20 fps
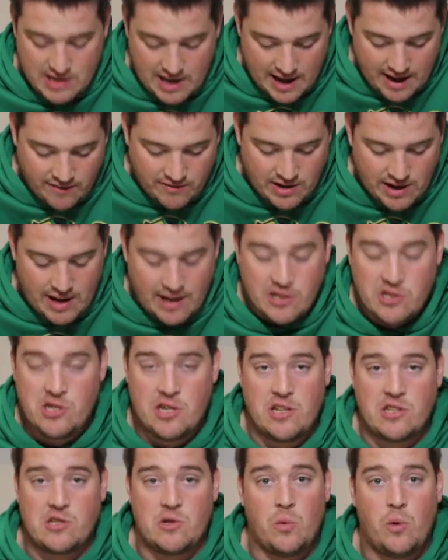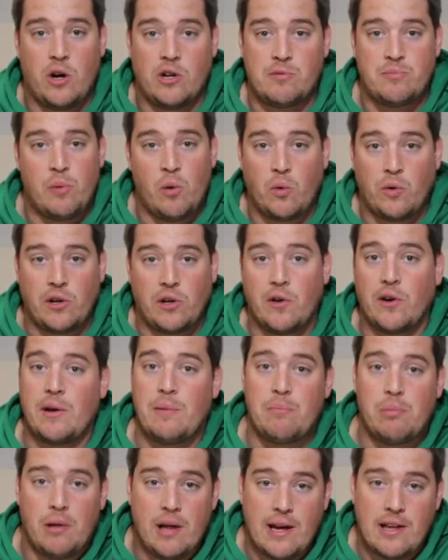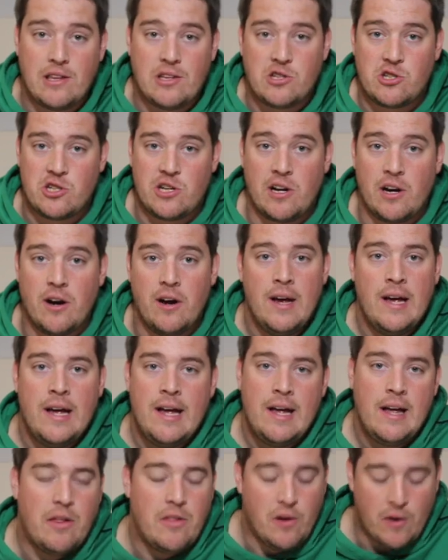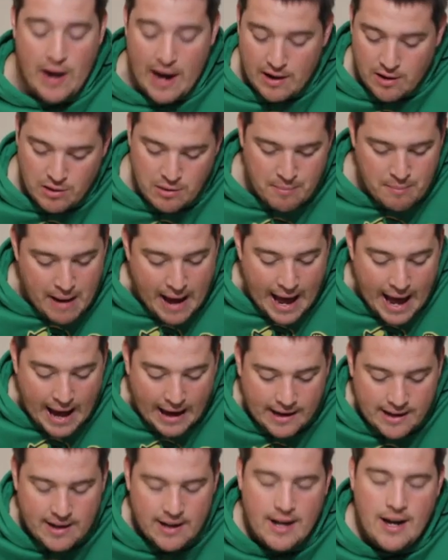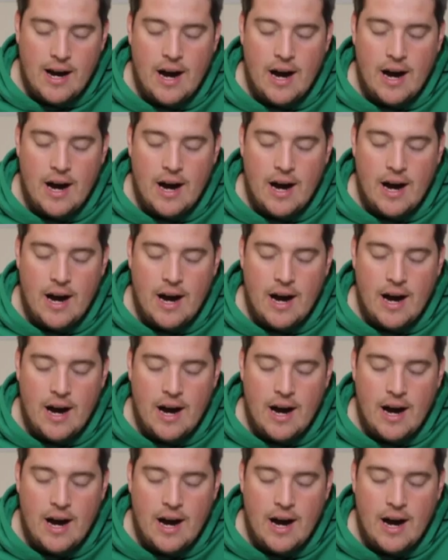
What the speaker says: I haven't had a chance to watch Bowling Green play this year. They're out of the MAC.